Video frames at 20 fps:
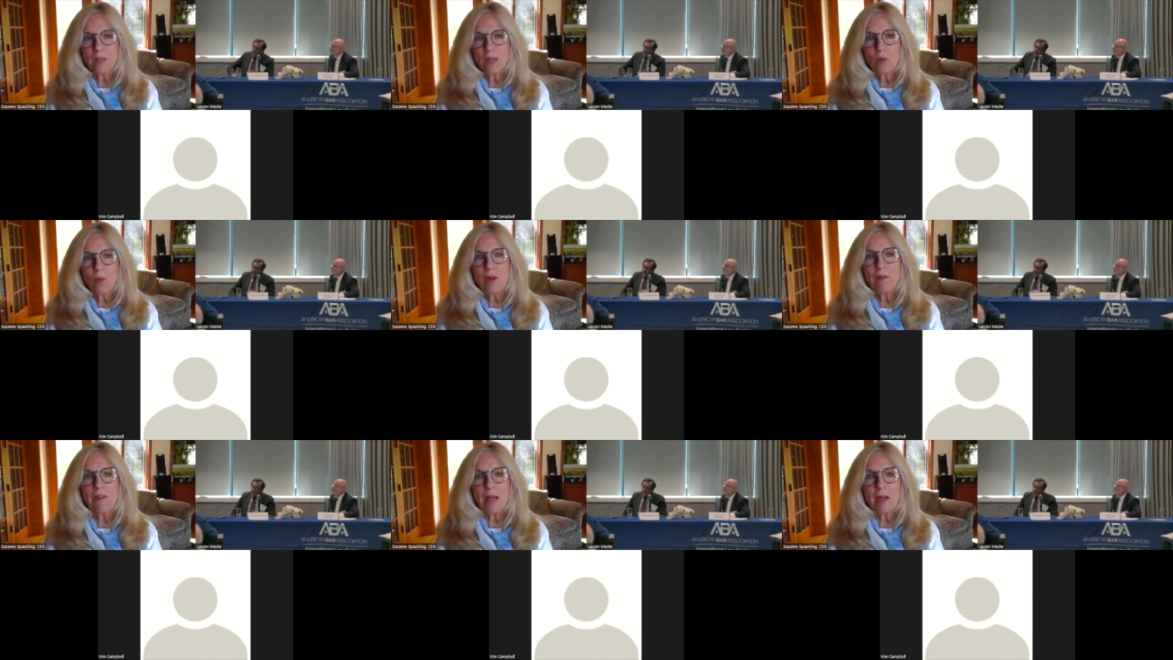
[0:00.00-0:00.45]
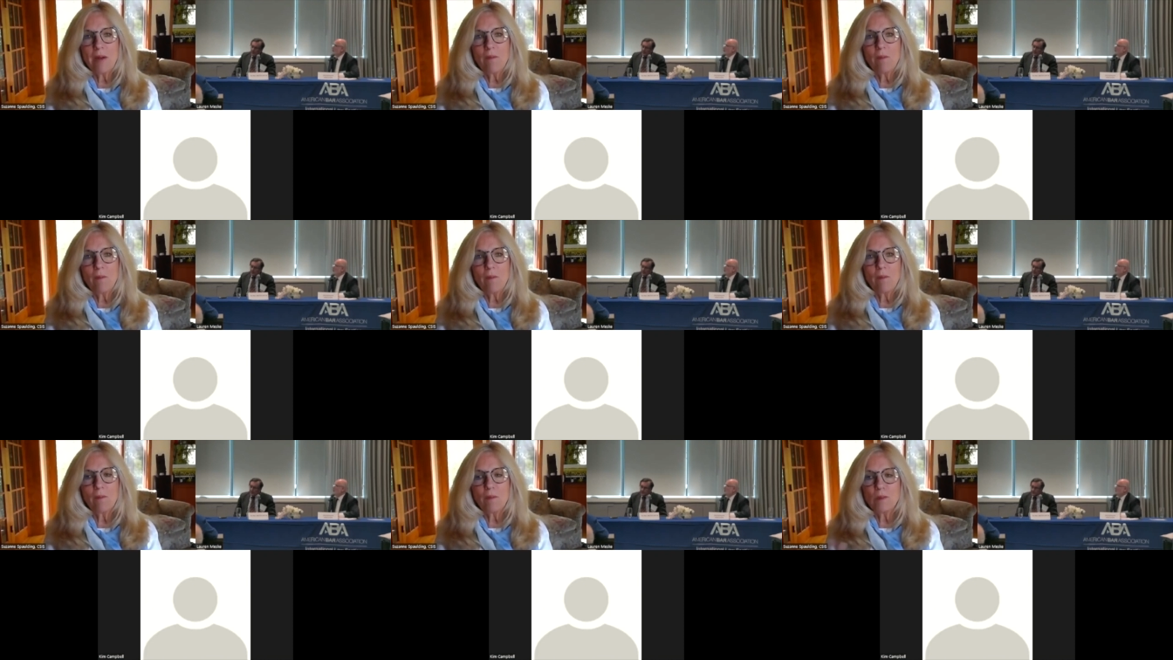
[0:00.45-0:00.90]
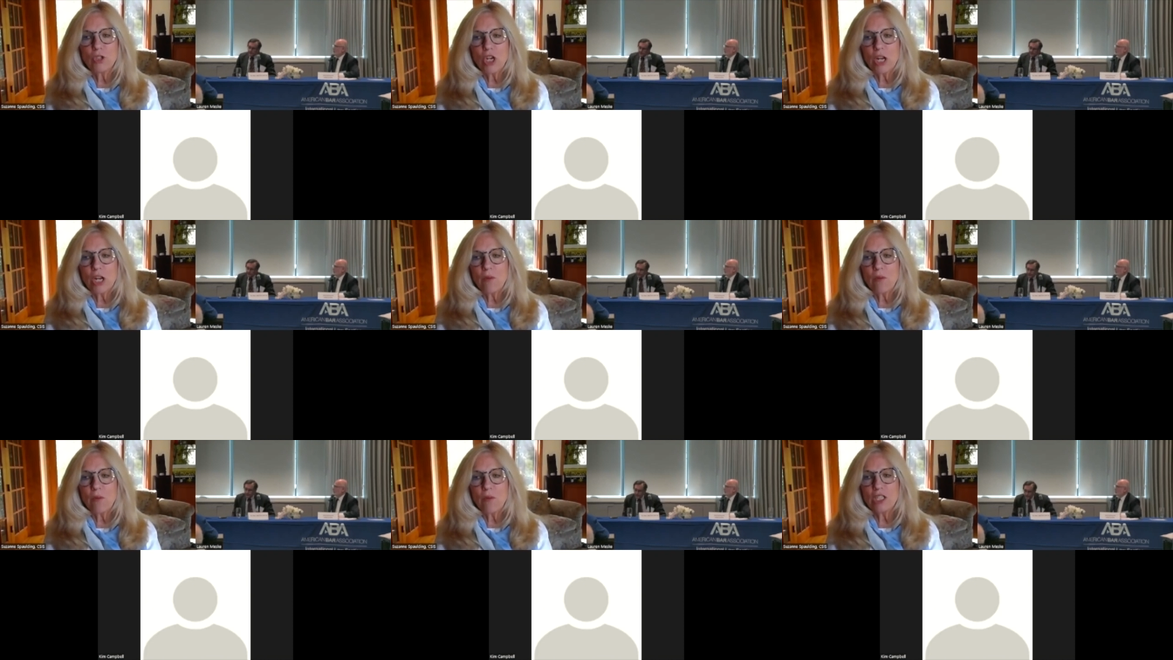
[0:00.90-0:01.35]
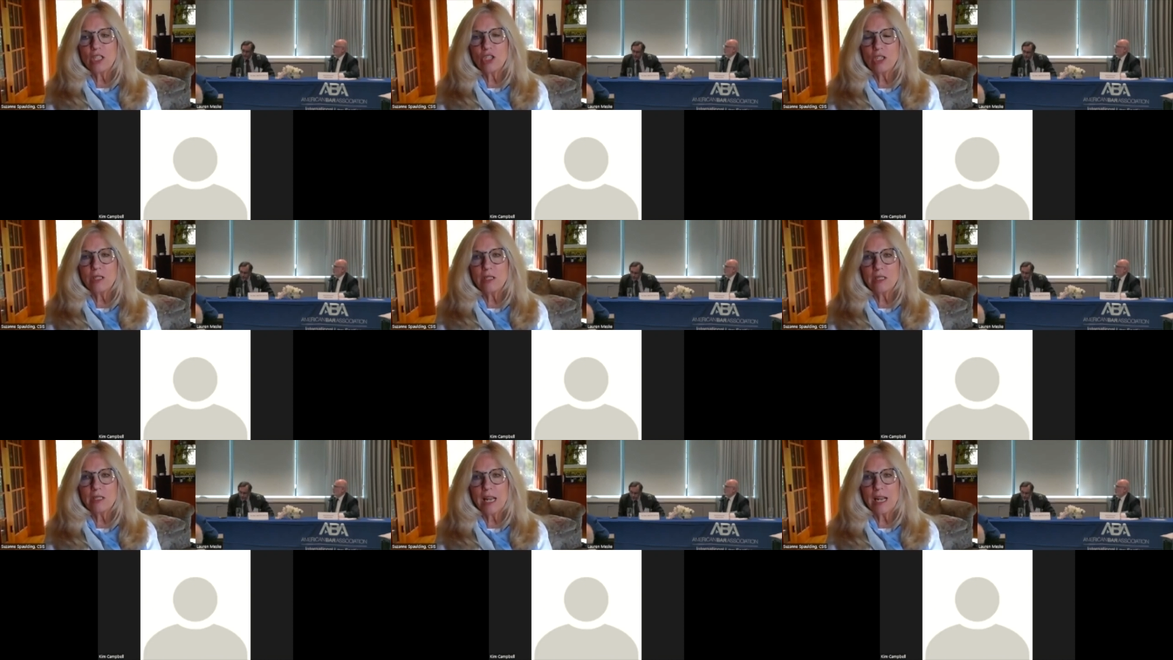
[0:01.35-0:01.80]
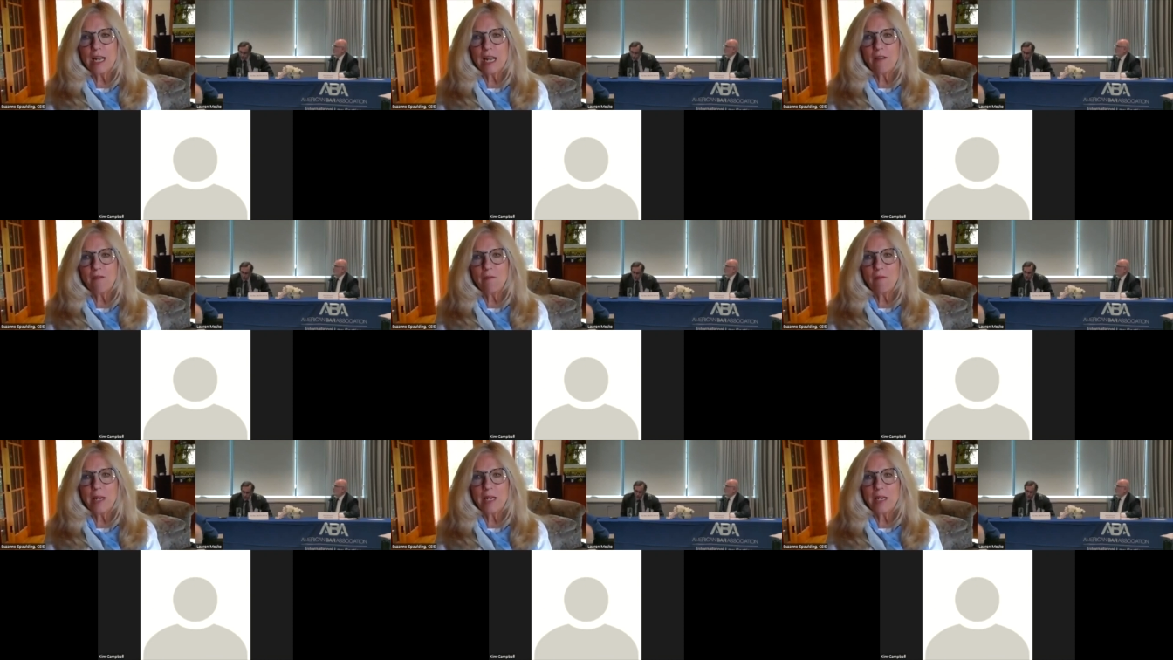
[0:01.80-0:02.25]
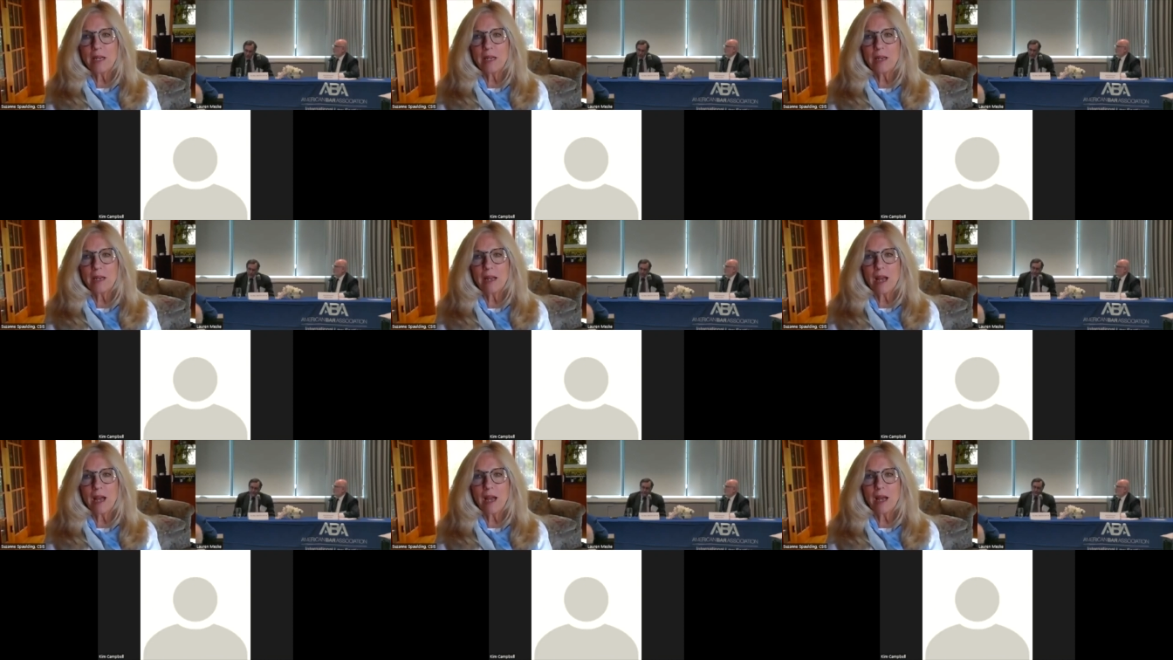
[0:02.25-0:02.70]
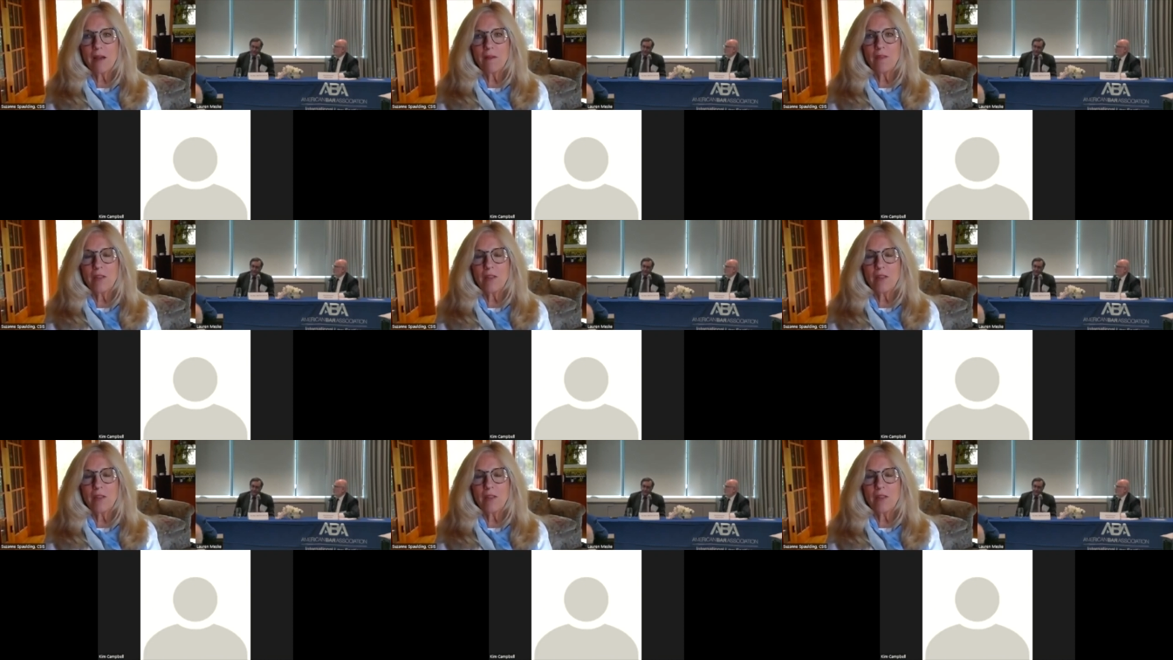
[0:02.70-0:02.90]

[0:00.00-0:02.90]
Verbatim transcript: We've had generations that have been uh,